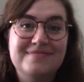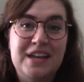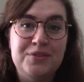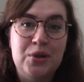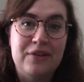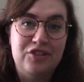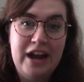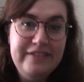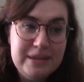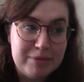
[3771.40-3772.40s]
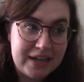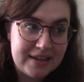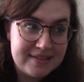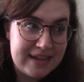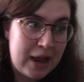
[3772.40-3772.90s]
If you have crafty
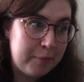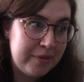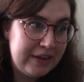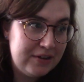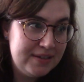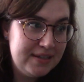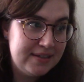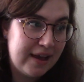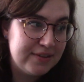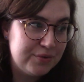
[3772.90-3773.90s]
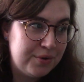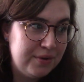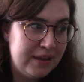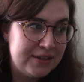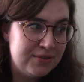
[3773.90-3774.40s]
plans, I hope that they are
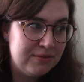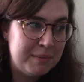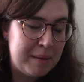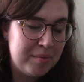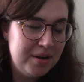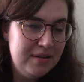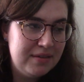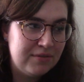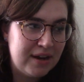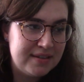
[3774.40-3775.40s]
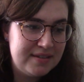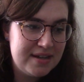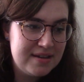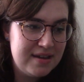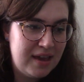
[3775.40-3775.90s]
successful. Let's remember that
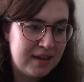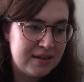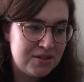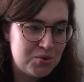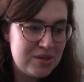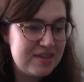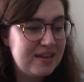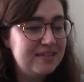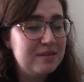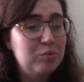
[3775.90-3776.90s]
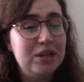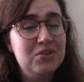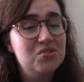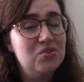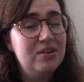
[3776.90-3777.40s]
resting and doing things that bring
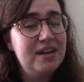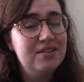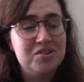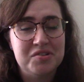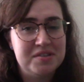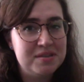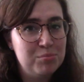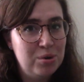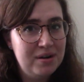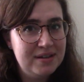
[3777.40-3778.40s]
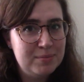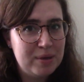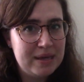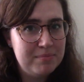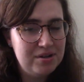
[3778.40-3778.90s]
you joy are just as important as
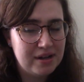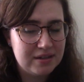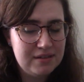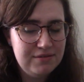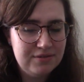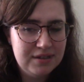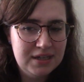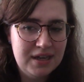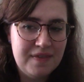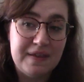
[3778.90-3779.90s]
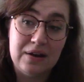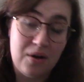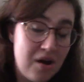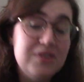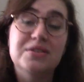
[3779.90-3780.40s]
being productive. They're
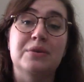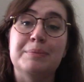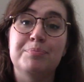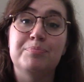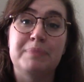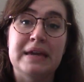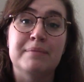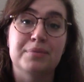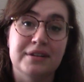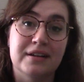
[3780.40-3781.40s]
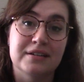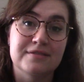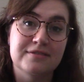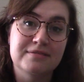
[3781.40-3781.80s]
also being productive.